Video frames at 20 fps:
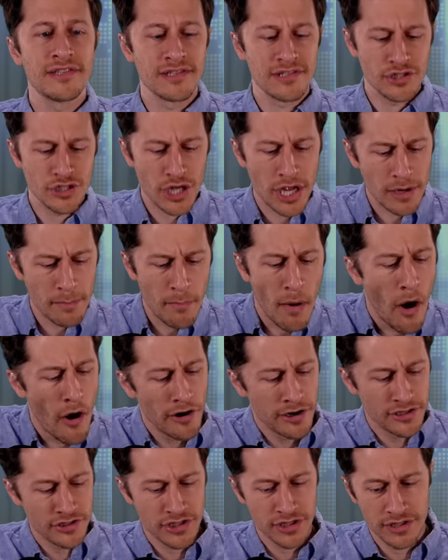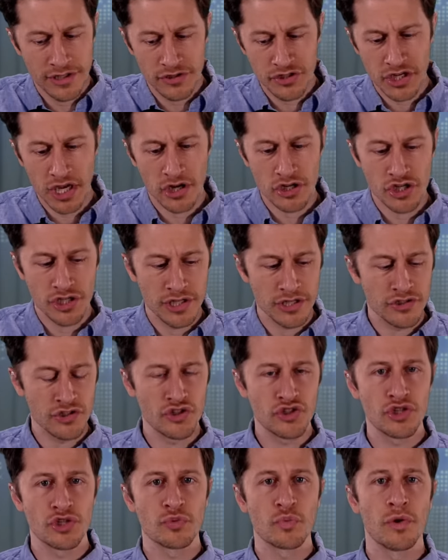This is not a partisan discussion. This
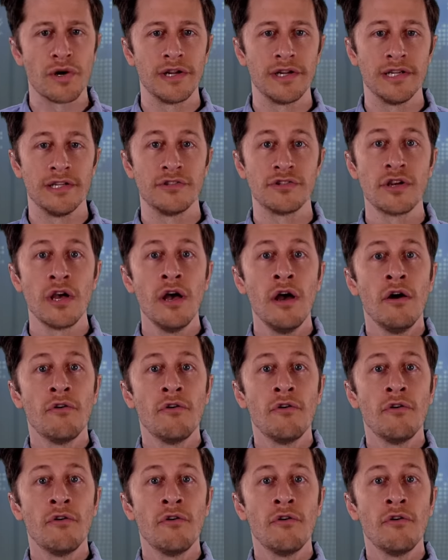is just what it is.